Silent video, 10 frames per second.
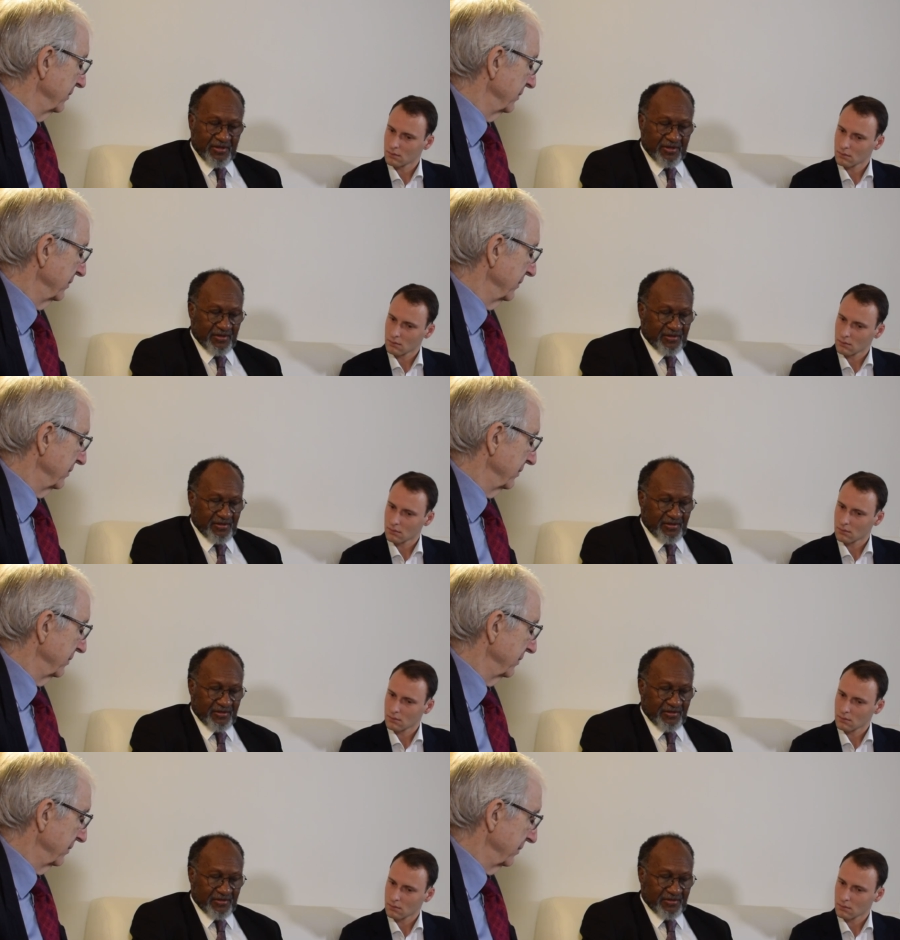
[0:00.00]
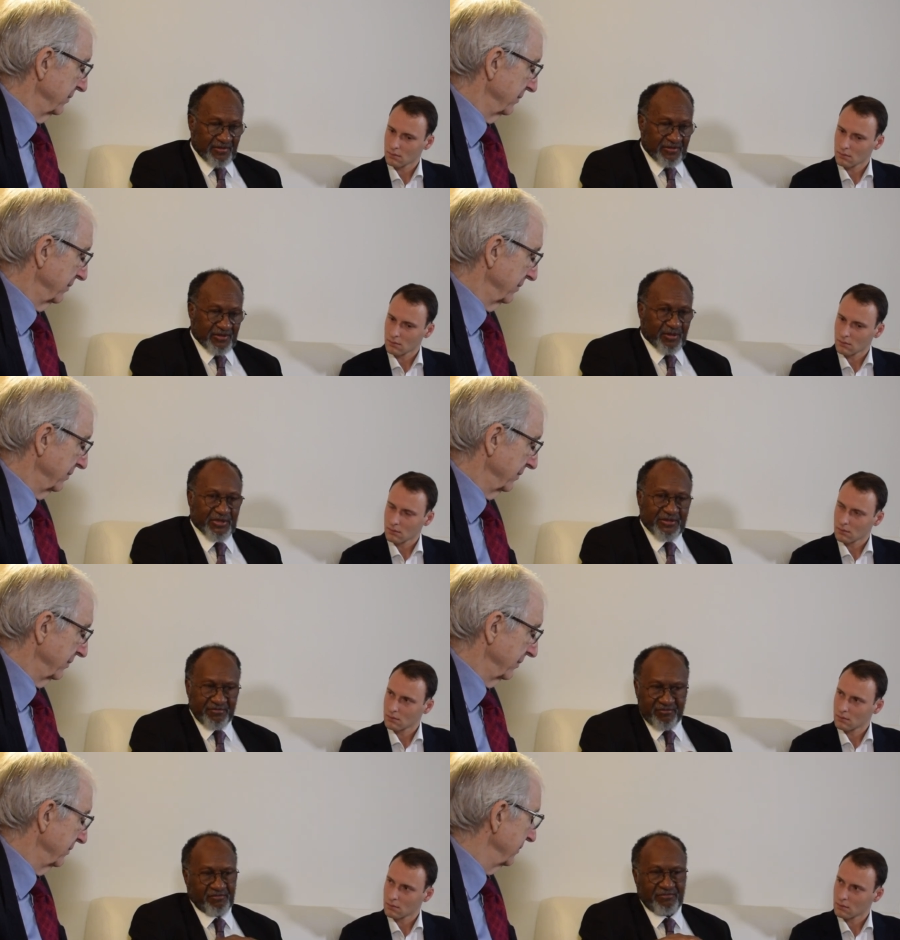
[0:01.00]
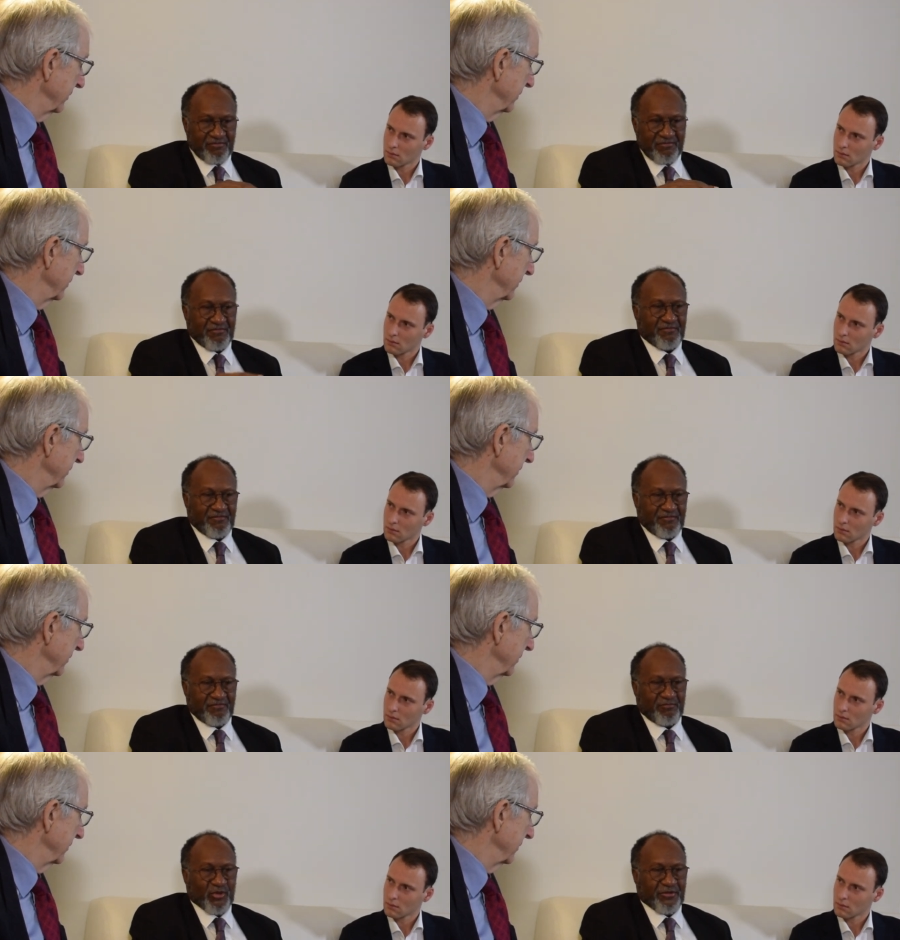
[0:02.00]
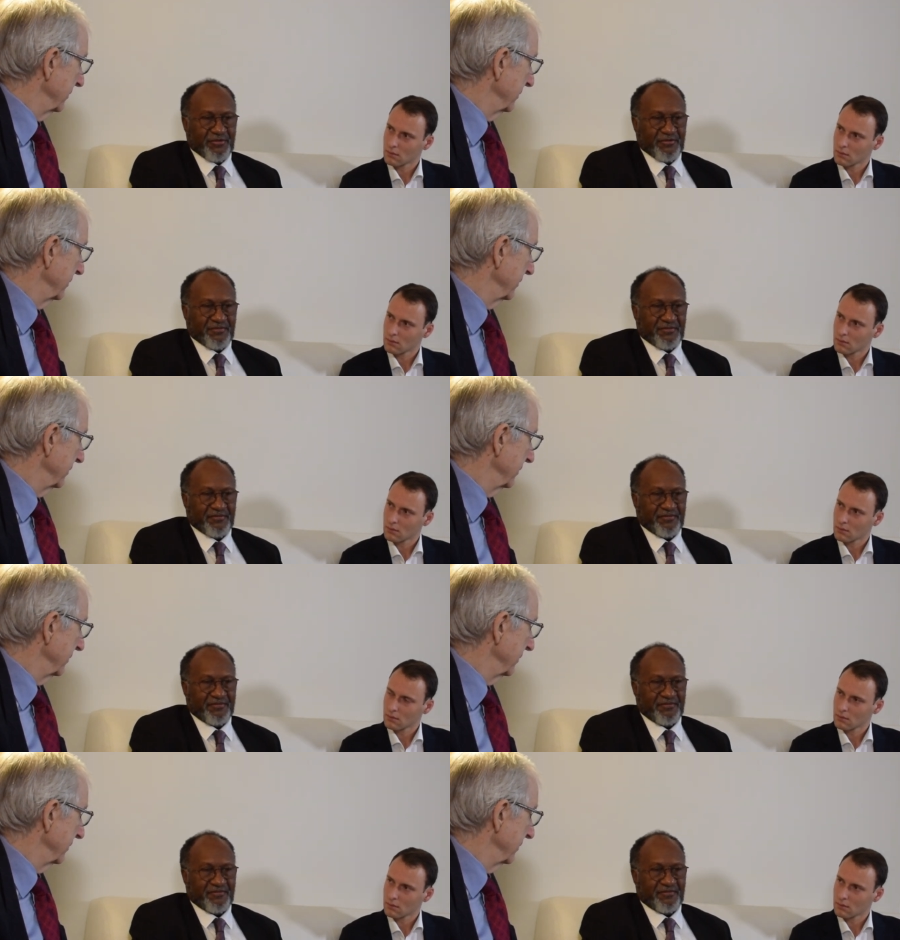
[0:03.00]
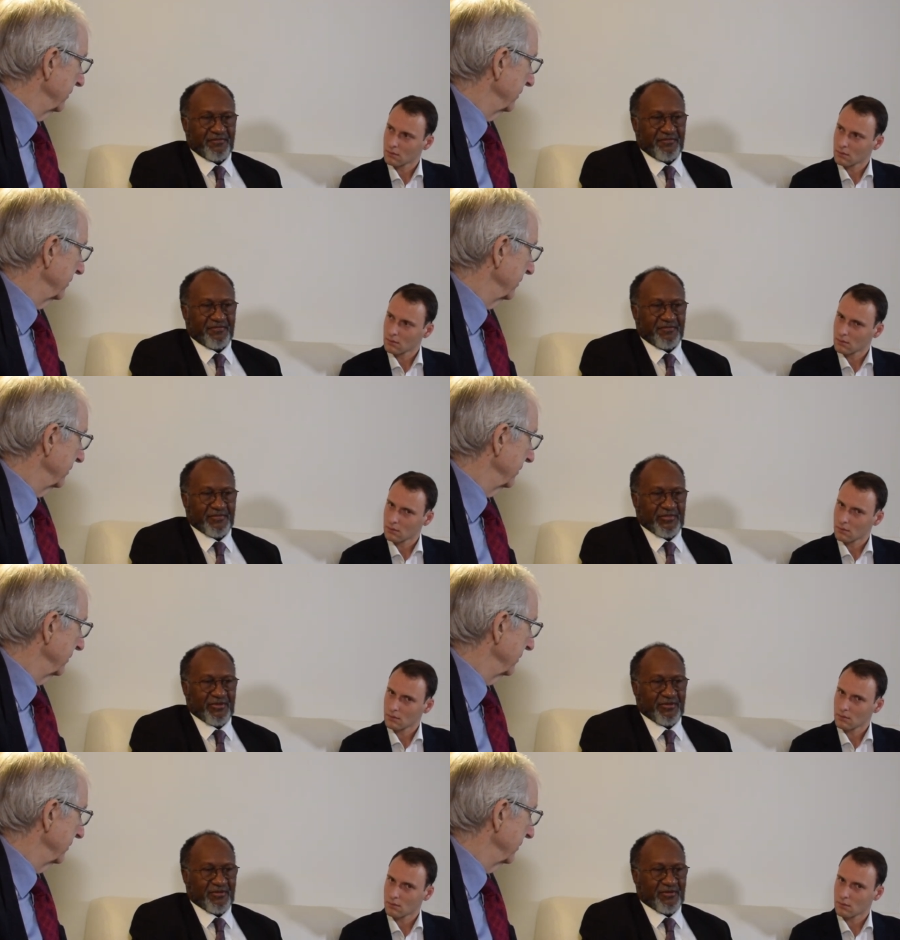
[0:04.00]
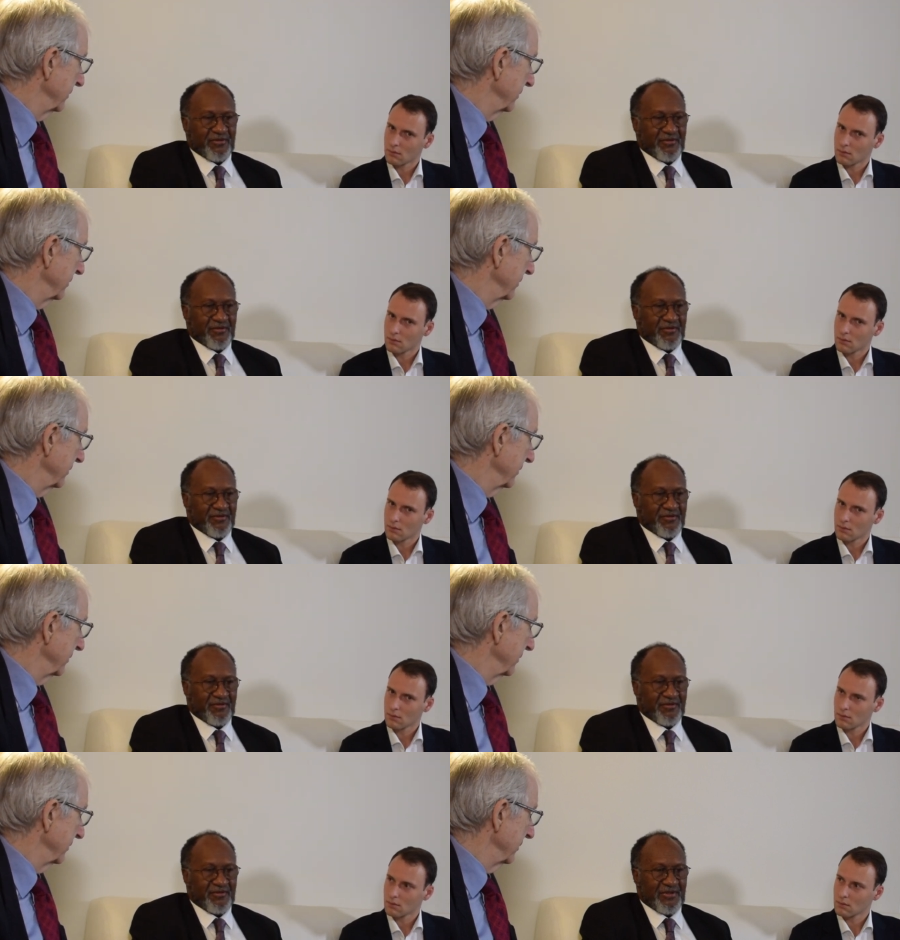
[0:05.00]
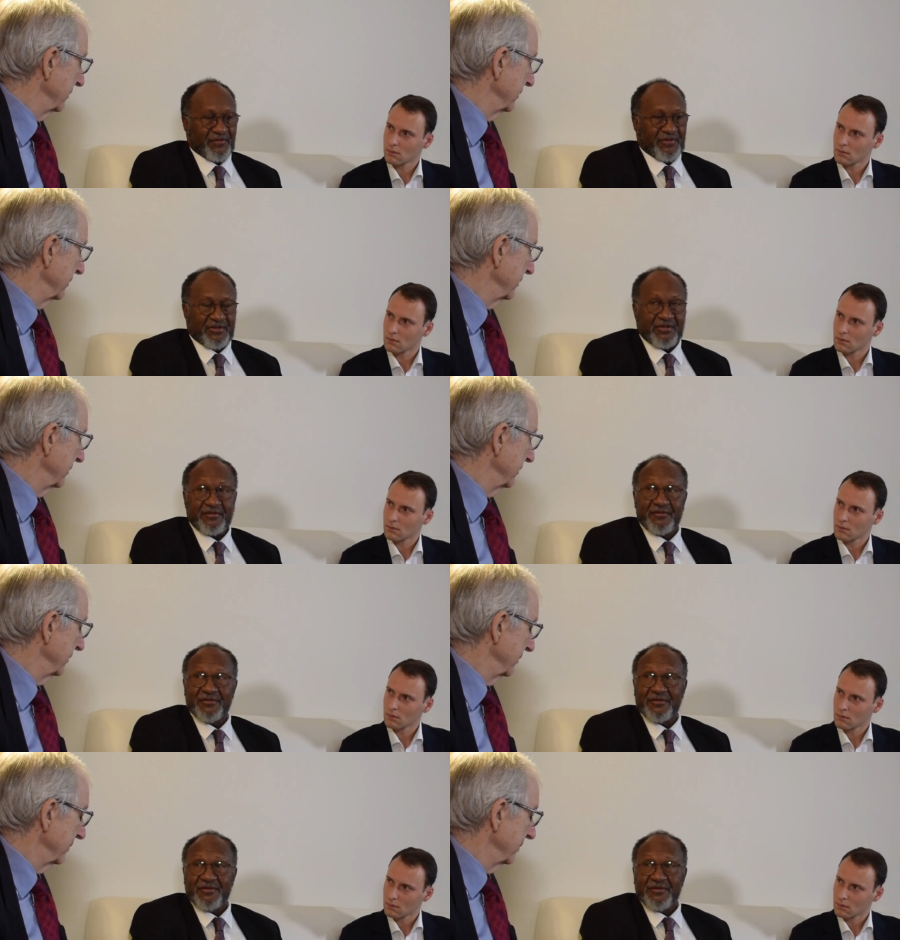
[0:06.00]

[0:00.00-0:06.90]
Speaker 1: Uh, some are more, more affected.